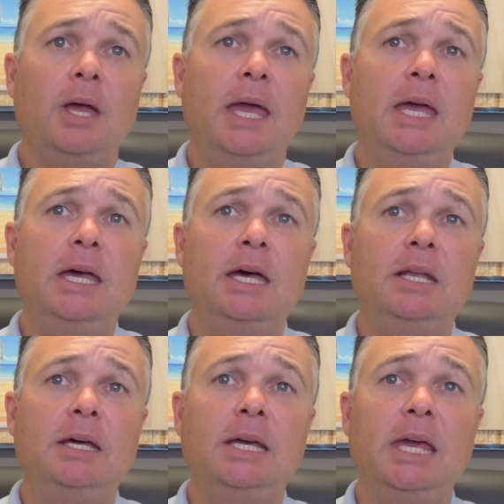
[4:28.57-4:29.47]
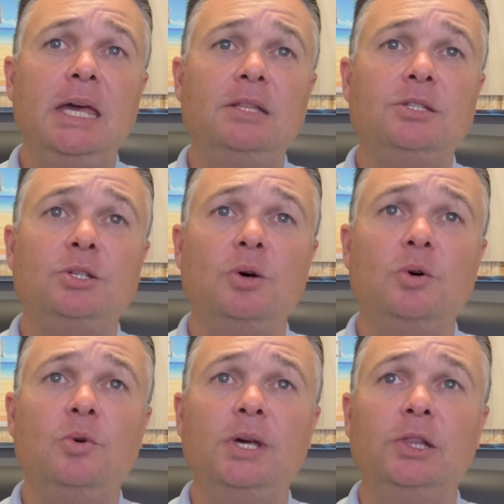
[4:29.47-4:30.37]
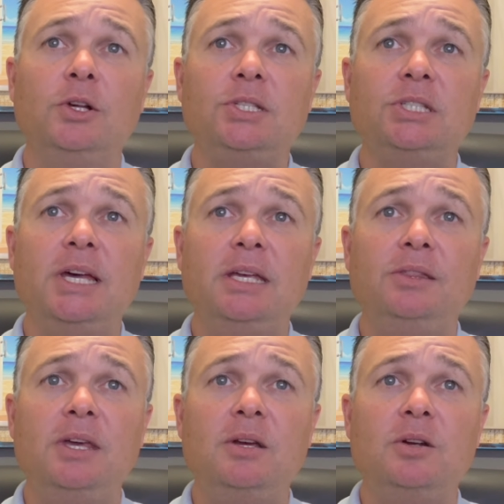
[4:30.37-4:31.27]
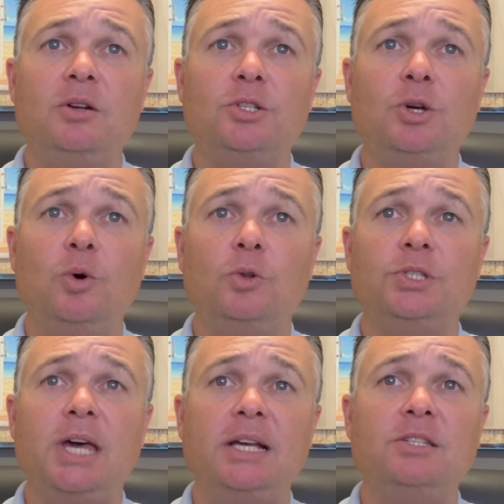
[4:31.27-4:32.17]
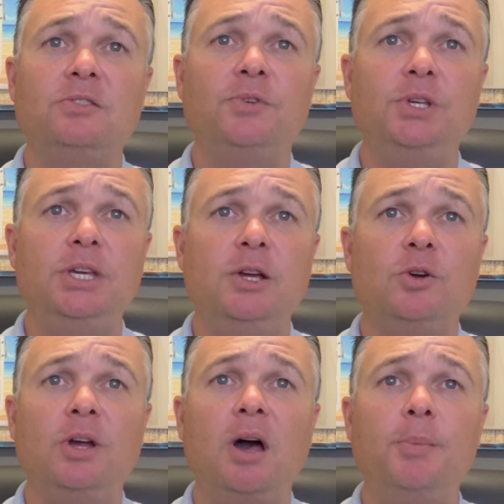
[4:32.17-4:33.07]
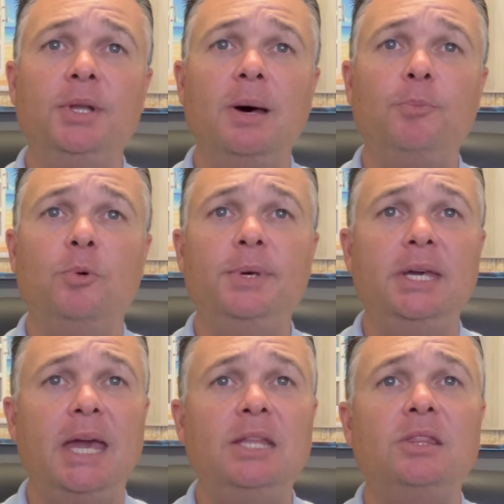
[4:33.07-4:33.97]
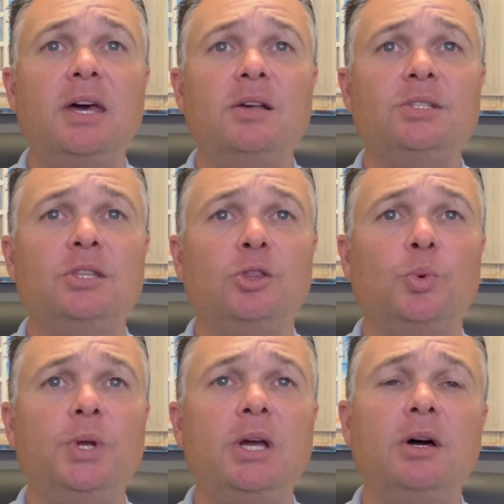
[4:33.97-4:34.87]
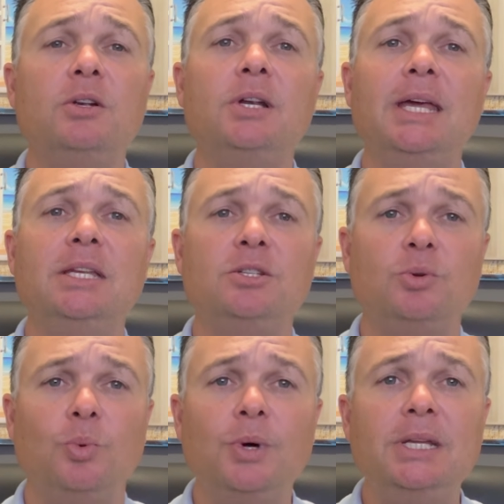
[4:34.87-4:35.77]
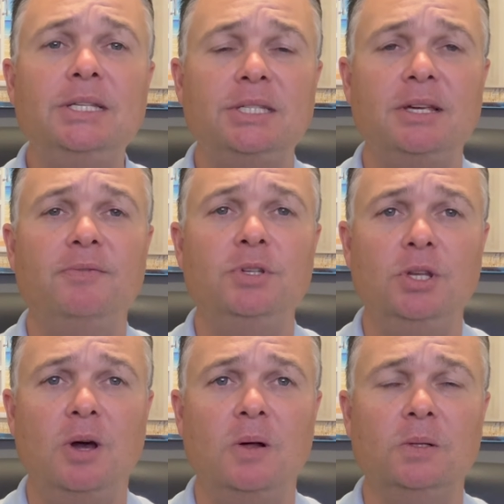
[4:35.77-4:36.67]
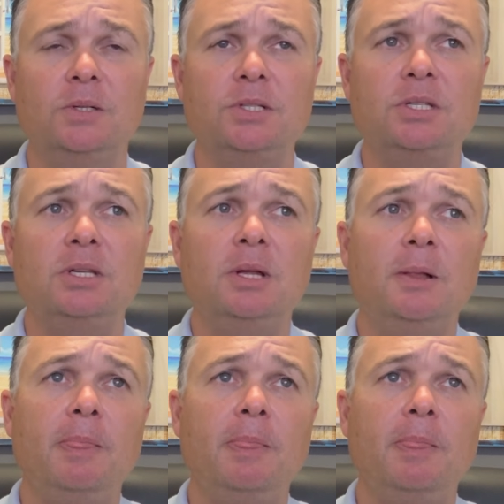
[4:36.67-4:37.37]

And again, so it looks like their total taxes for the year coming up will be $8,327.